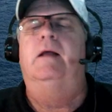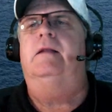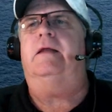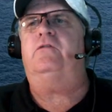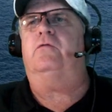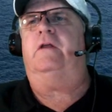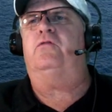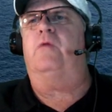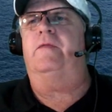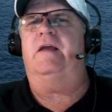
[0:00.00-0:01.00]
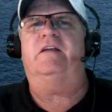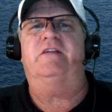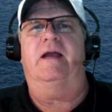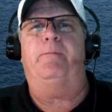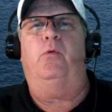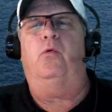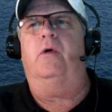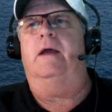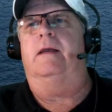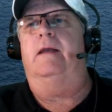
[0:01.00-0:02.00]
let's run the
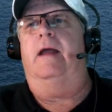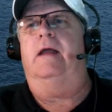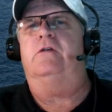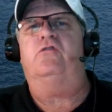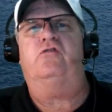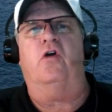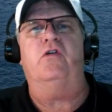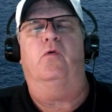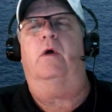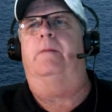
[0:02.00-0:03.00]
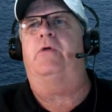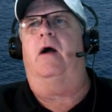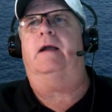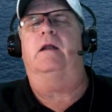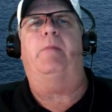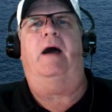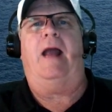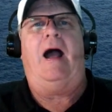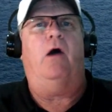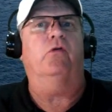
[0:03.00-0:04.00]
example and show you what I'm talking
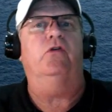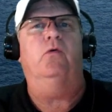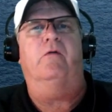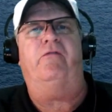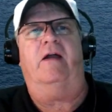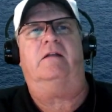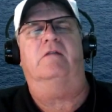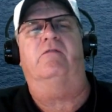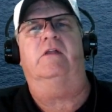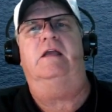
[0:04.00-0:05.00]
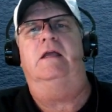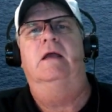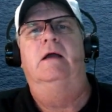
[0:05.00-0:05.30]
about, how you effectively